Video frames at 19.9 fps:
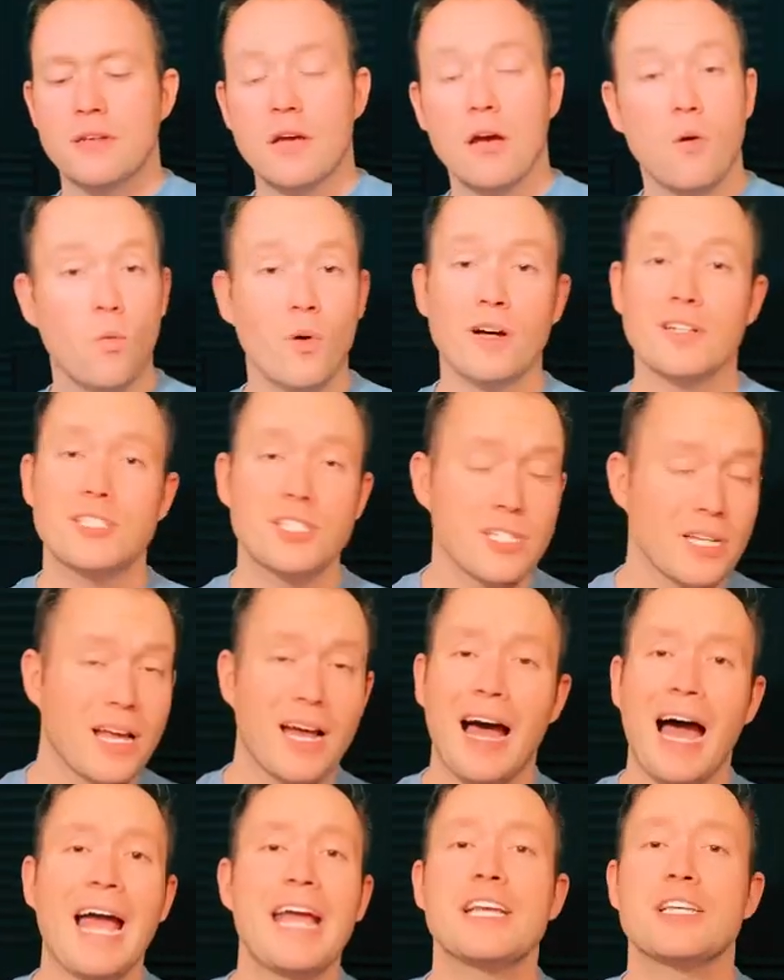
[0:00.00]
which
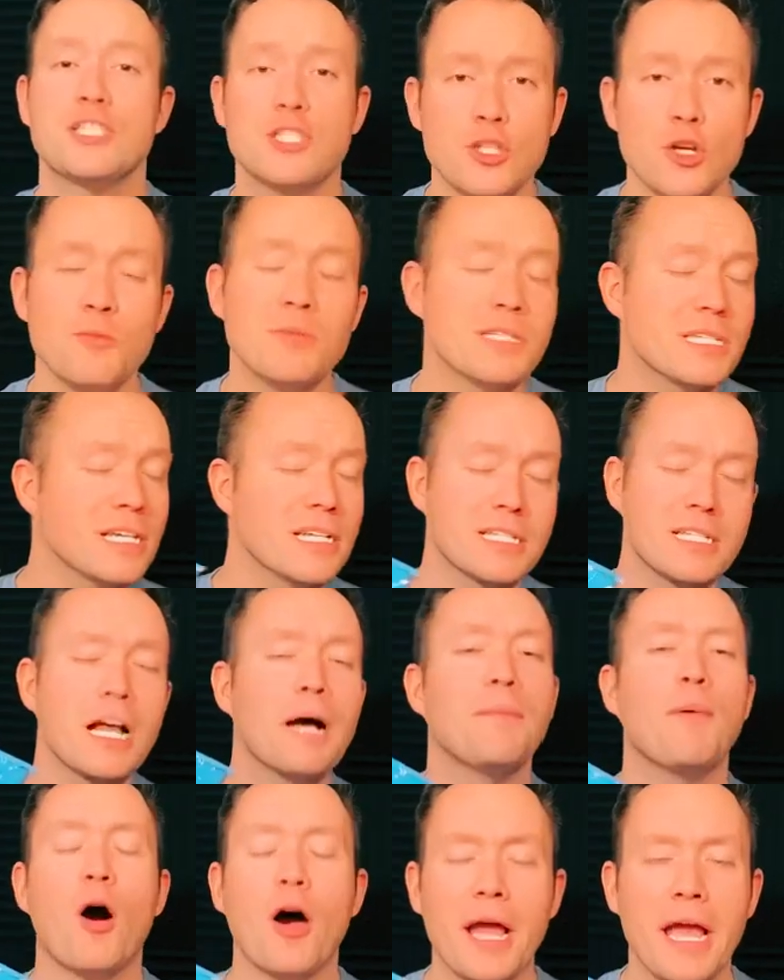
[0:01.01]
I assume is going to
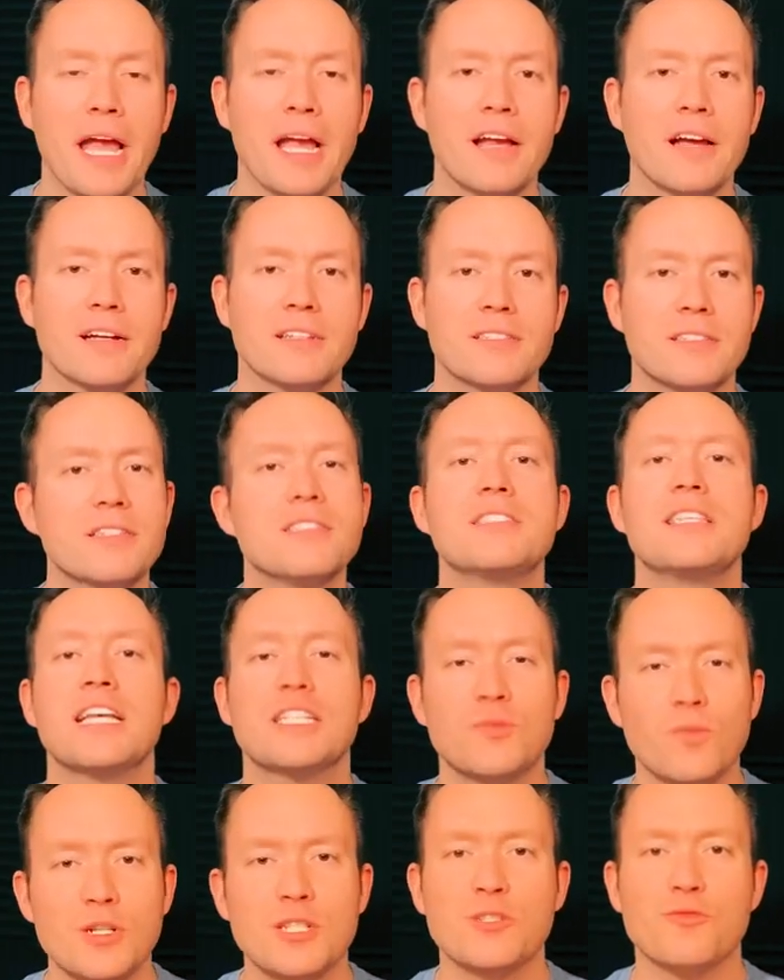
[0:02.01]
stop all handguns since
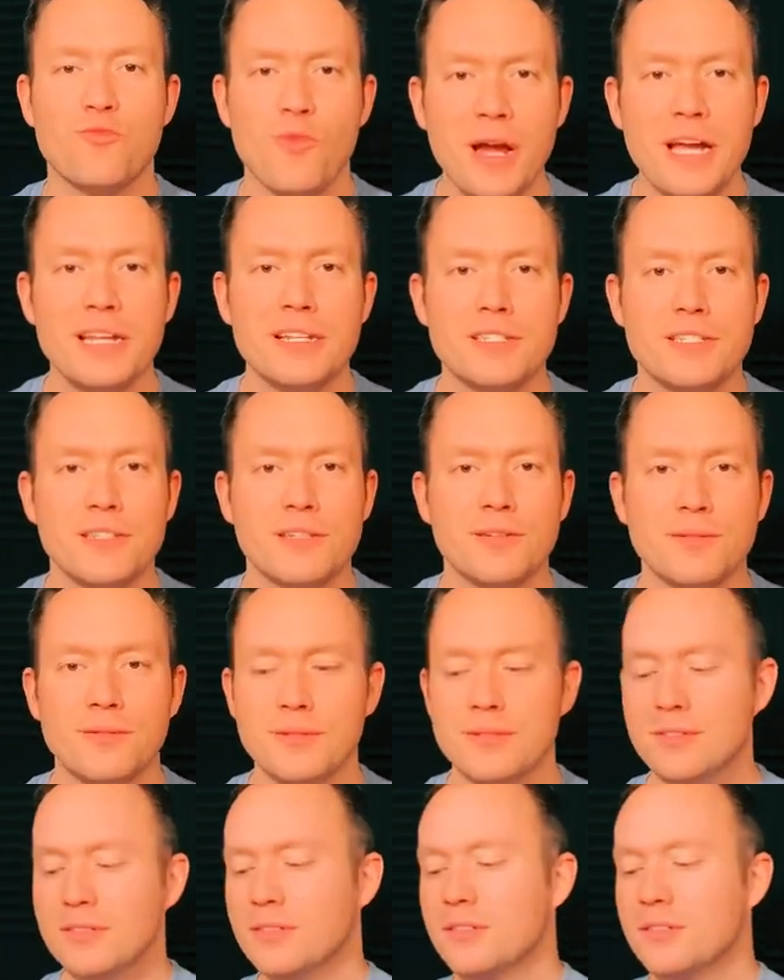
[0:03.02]
that's what it's rated to.